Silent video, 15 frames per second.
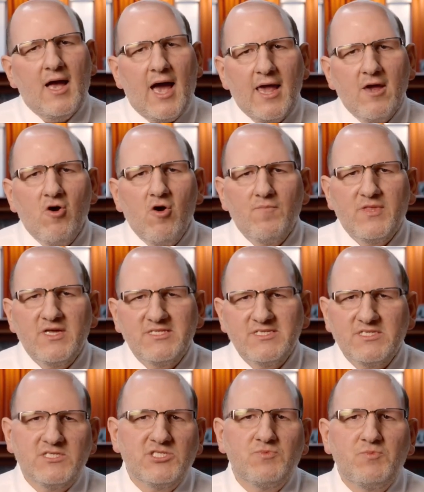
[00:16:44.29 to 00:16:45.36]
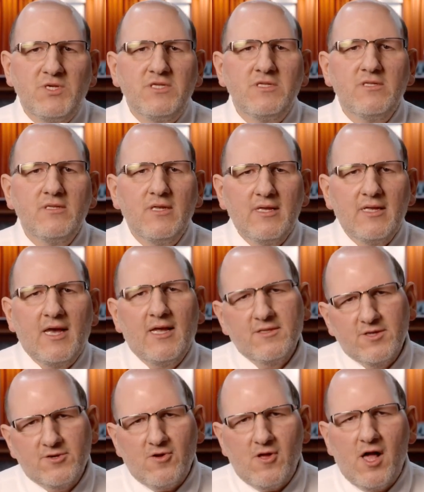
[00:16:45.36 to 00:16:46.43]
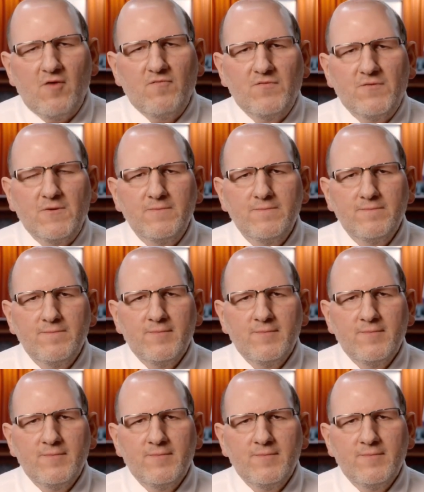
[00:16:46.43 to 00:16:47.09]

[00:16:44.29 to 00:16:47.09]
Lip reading: I hope that this has been a little helpful.